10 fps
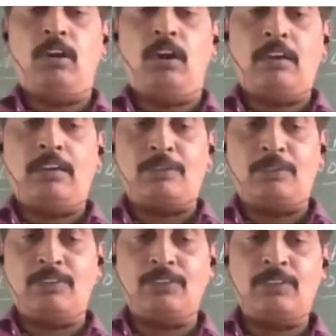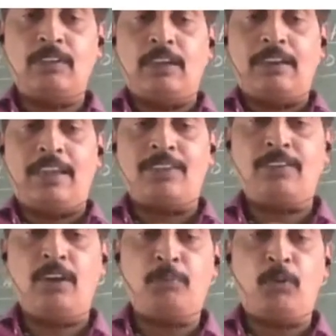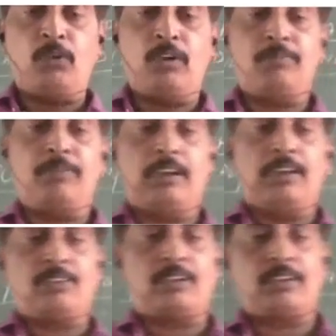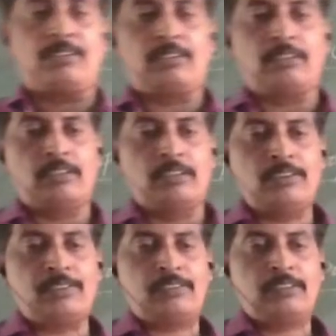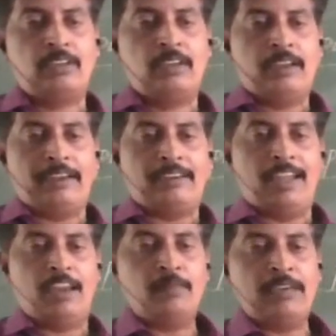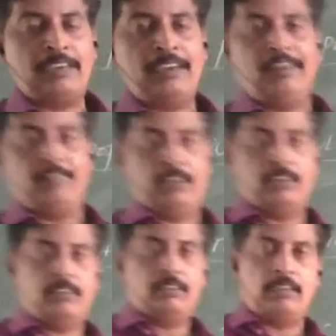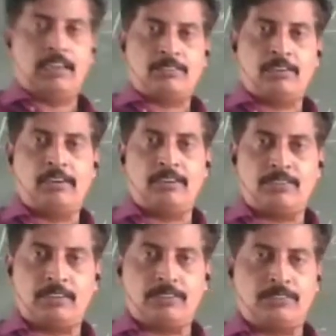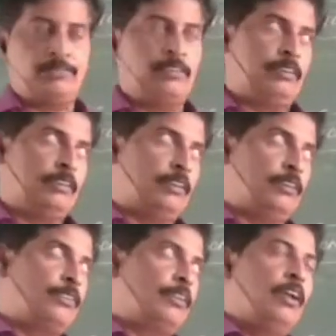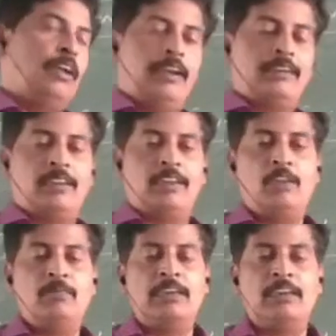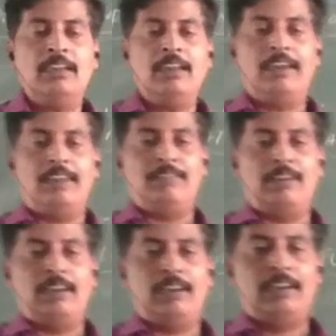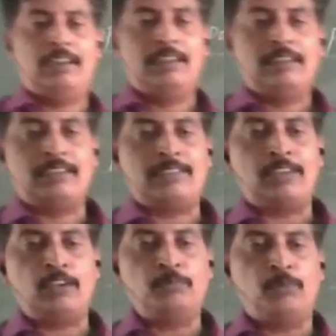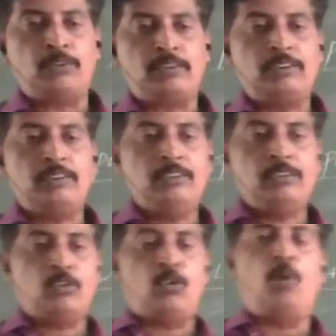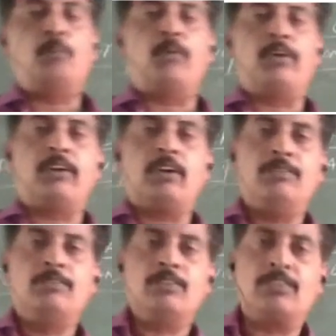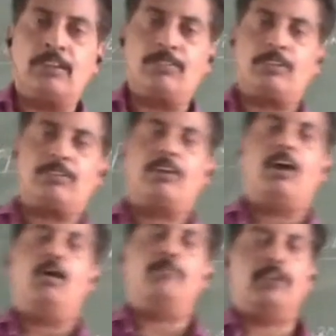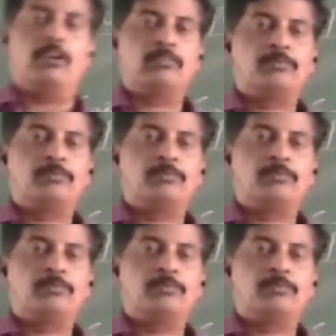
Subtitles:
Under this National Program for Education Girls at elementary level, National Education for Girls at an elementary level is an important component of Sarva Shiksha Abhiyan.